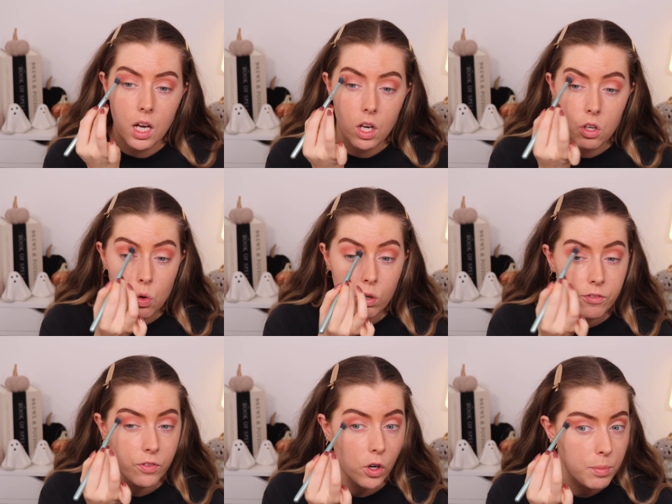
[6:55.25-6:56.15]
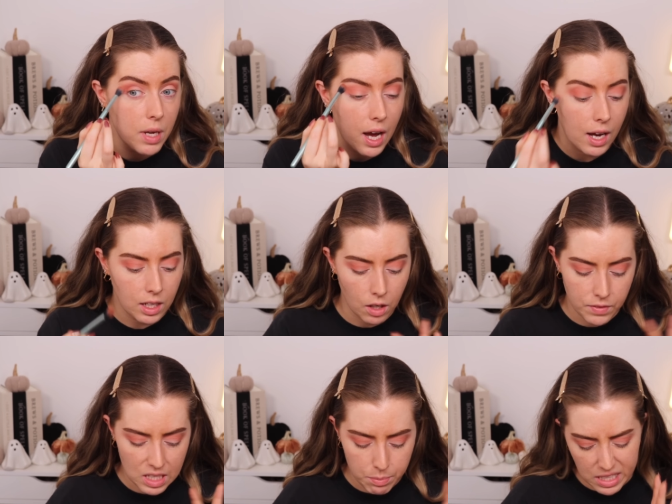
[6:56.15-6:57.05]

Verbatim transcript: agoraphobia can obviously be